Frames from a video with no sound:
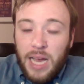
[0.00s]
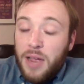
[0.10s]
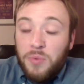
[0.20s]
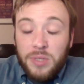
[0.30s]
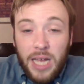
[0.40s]

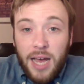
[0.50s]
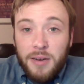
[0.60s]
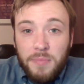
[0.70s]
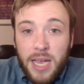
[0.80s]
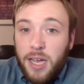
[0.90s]
I will
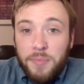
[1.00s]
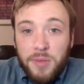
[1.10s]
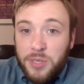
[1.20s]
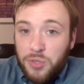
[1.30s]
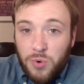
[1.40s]
not make up
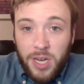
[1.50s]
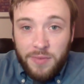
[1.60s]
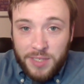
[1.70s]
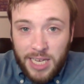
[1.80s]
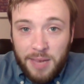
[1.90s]
the majority
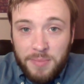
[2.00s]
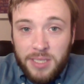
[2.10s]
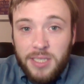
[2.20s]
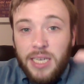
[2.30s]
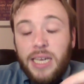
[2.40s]
of
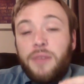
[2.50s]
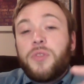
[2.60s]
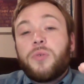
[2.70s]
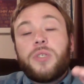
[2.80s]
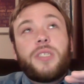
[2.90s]
assignments. If
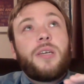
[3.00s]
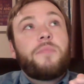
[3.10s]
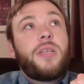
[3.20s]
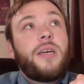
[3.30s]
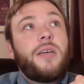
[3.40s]
there is
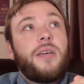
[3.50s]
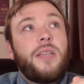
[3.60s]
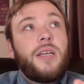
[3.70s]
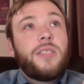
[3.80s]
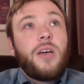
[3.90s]
something
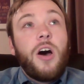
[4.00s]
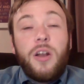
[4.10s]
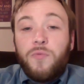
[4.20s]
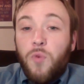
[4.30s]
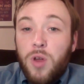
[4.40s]
that is
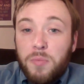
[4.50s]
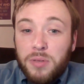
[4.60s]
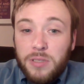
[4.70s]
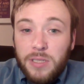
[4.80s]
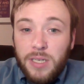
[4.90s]

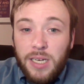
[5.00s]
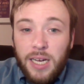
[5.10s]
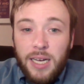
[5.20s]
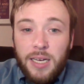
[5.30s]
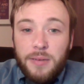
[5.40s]
unavoidable,
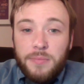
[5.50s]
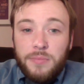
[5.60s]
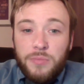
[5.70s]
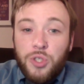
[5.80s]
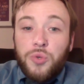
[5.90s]

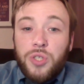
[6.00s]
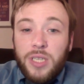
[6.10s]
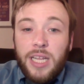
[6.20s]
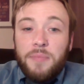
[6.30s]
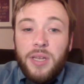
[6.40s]
you
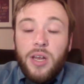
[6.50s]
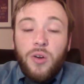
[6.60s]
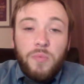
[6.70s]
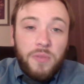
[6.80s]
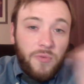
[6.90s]
should let me
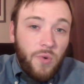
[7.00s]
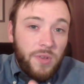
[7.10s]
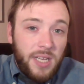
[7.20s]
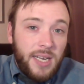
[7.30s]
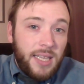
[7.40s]
know
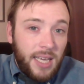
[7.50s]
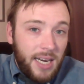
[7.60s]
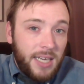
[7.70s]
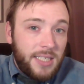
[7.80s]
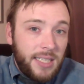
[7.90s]
before the
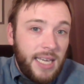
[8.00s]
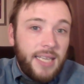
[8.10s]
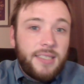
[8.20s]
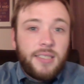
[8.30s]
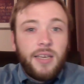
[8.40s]
deadline actually
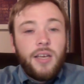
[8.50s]
hits.